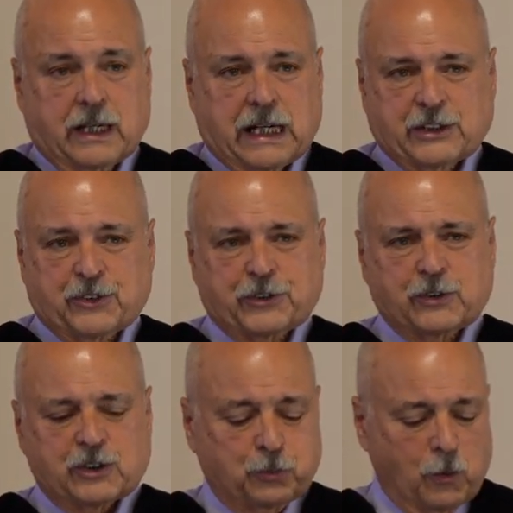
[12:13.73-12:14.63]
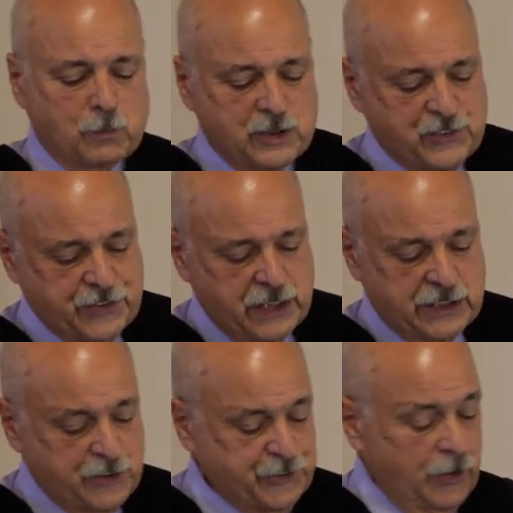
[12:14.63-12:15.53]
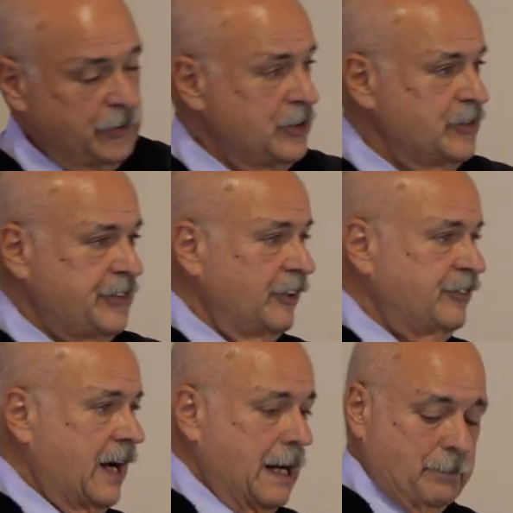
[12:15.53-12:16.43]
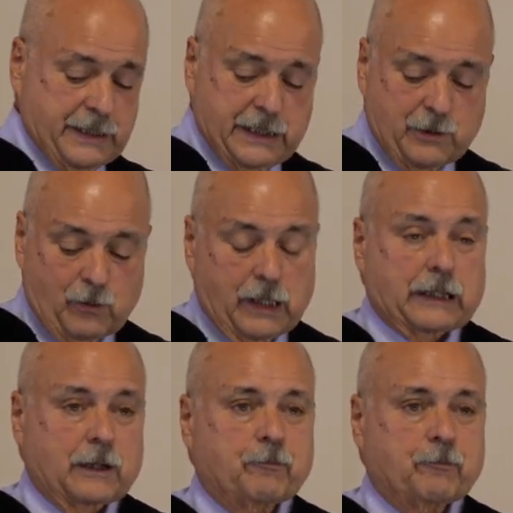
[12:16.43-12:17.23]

And the Jewish woman said, it's no use, they'll find me anyway.